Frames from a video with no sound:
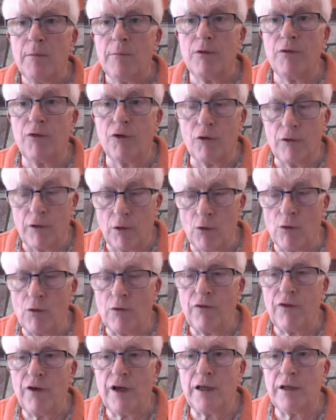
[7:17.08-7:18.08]
before it all
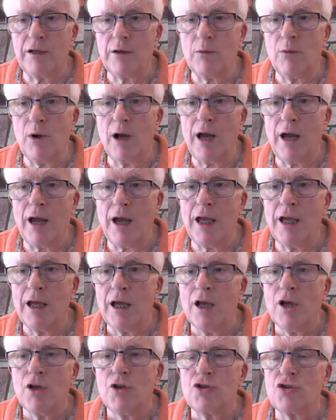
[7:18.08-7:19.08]
faded away,
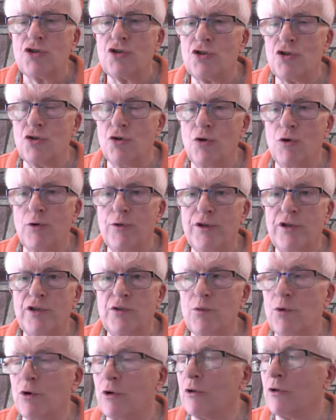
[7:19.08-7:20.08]
saw
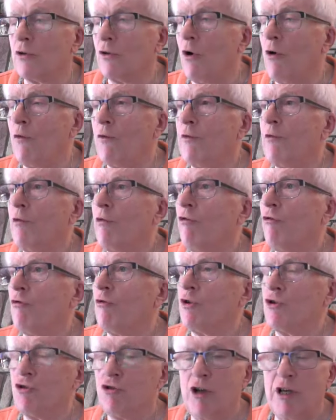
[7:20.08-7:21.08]
this world often
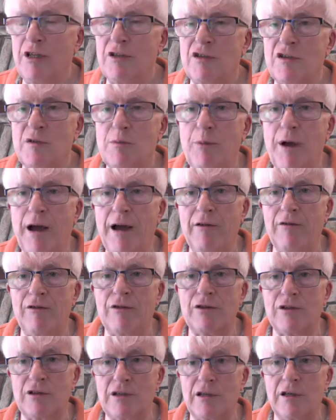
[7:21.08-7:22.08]
through a
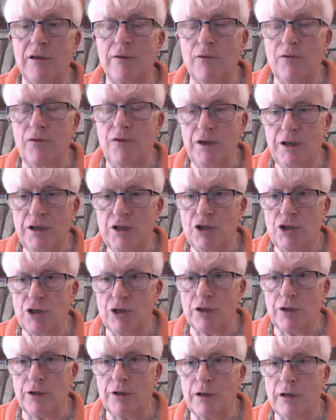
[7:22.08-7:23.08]
transparency of
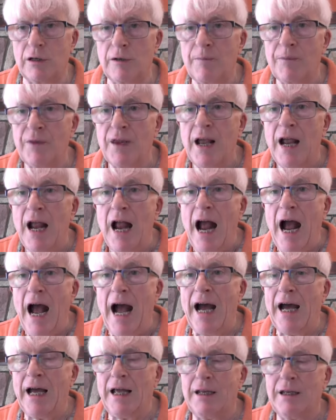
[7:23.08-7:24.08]
vision.
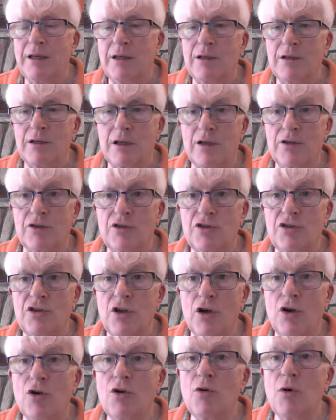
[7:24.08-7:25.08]
And
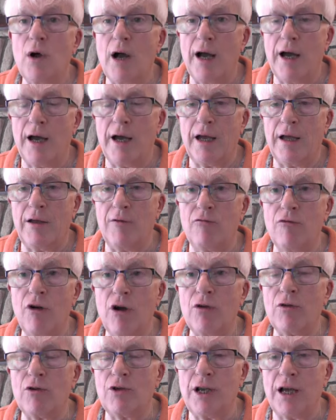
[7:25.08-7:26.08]
so I
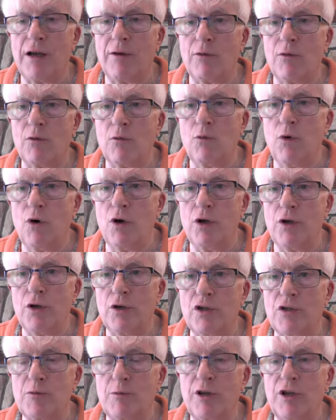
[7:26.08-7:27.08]
wrote down the
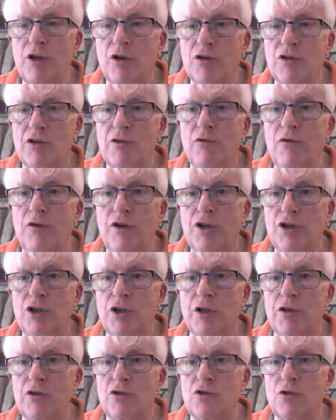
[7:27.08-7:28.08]
words, because the
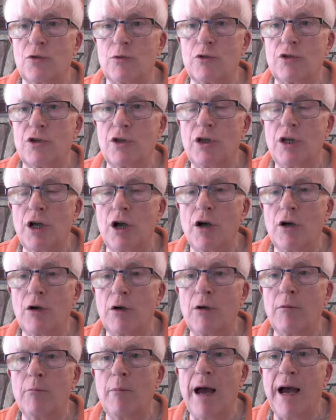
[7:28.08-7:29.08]
vision I saw was a
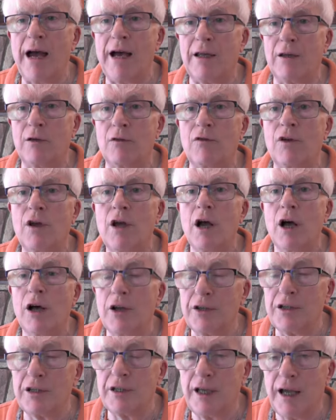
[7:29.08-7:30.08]
young man of
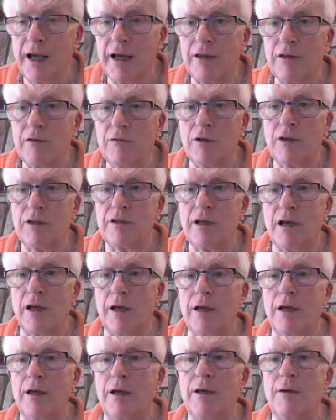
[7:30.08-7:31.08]
hunter-gatherer
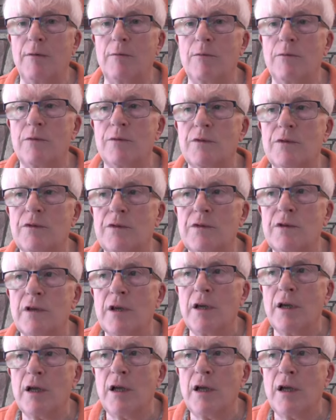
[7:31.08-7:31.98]
times.